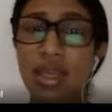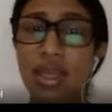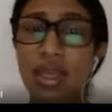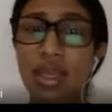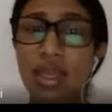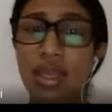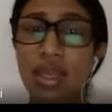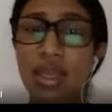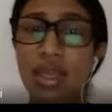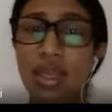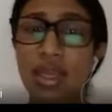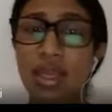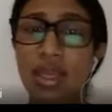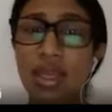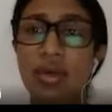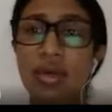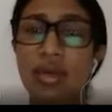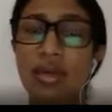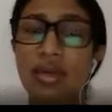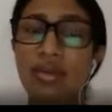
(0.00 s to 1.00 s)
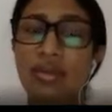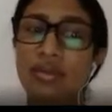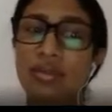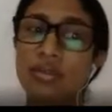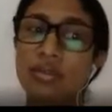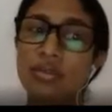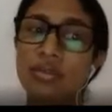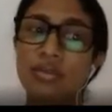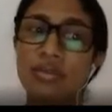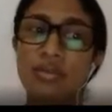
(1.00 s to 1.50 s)
So
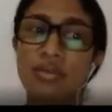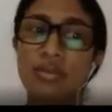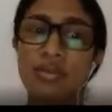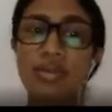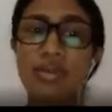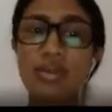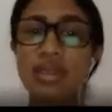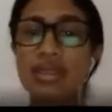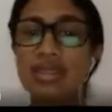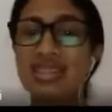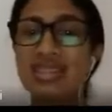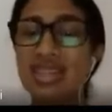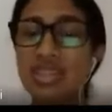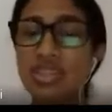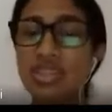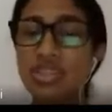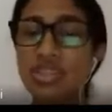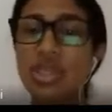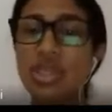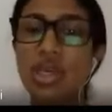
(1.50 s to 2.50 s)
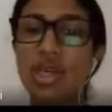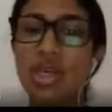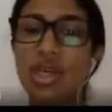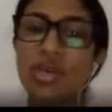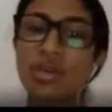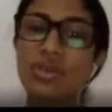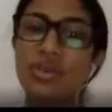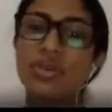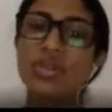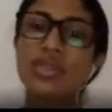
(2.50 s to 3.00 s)
in such
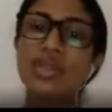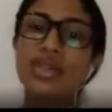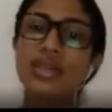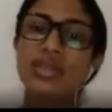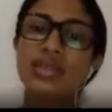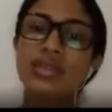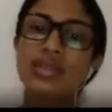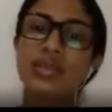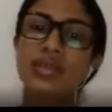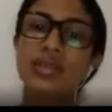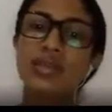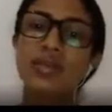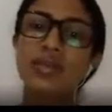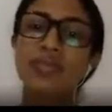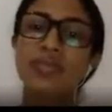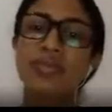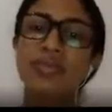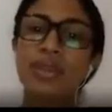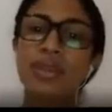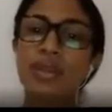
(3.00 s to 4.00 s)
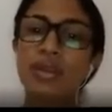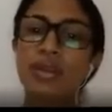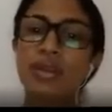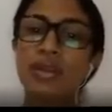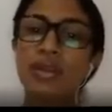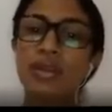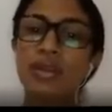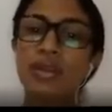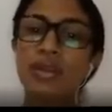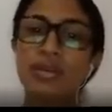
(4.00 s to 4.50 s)
scenarios that
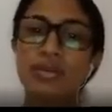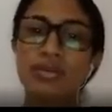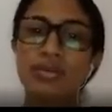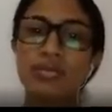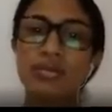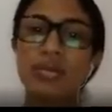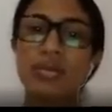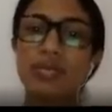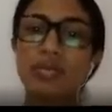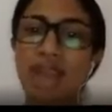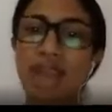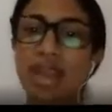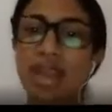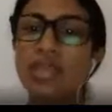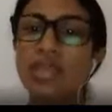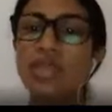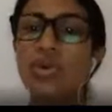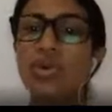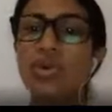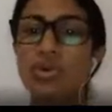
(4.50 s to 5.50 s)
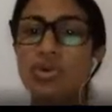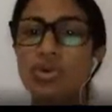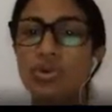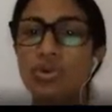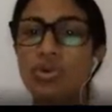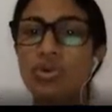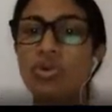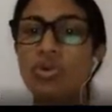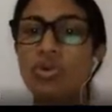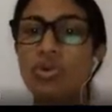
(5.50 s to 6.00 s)
the banks
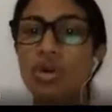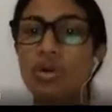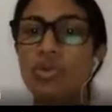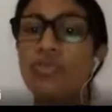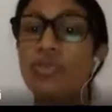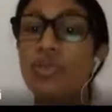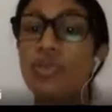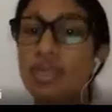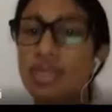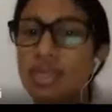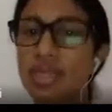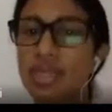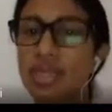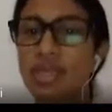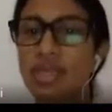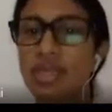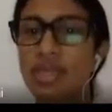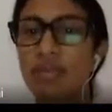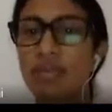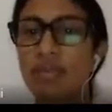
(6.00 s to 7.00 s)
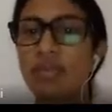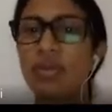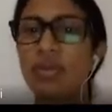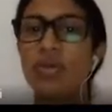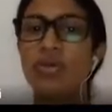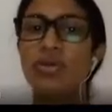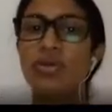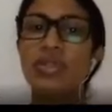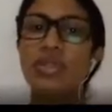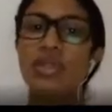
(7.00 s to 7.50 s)
also facing trouble
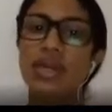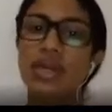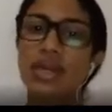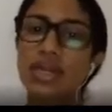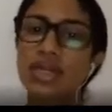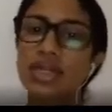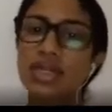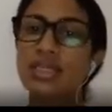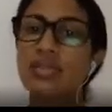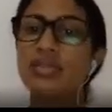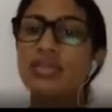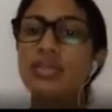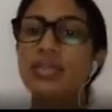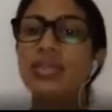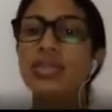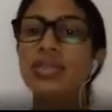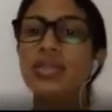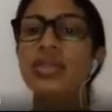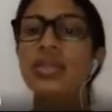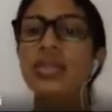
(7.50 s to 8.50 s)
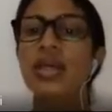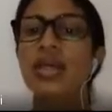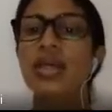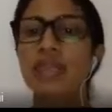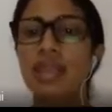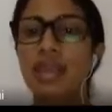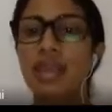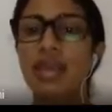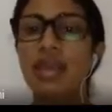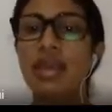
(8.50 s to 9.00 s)
because their customers,
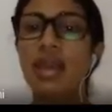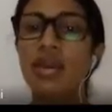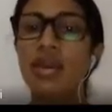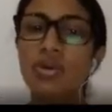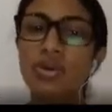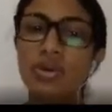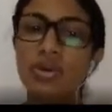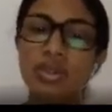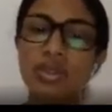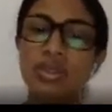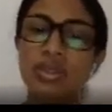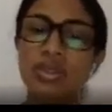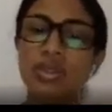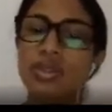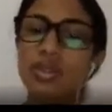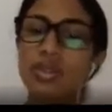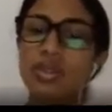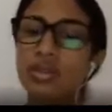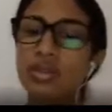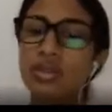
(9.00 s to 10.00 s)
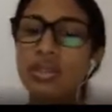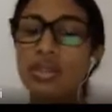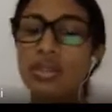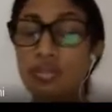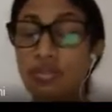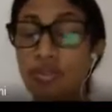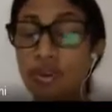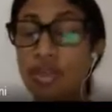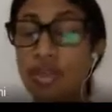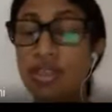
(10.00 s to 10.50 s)
they cannot the
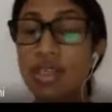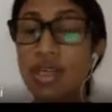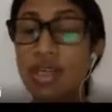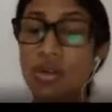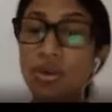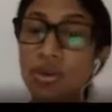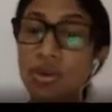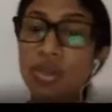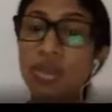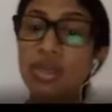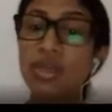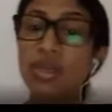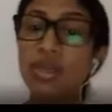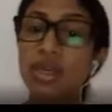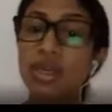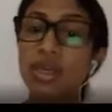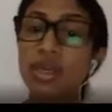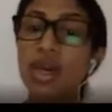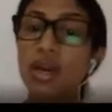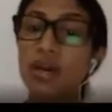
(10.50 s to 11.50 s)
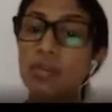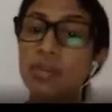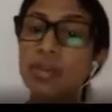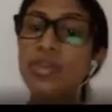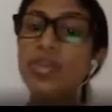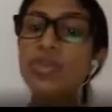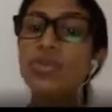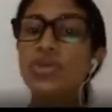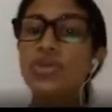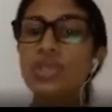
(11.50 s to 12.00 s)
funds are not
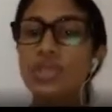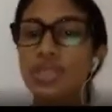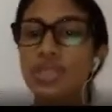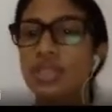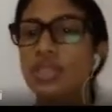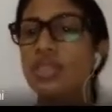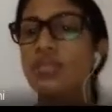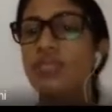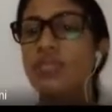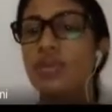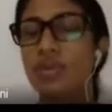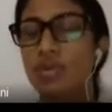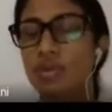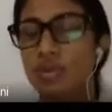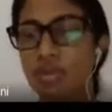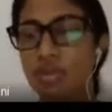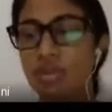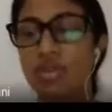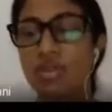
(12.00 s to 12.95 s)
coming to the system because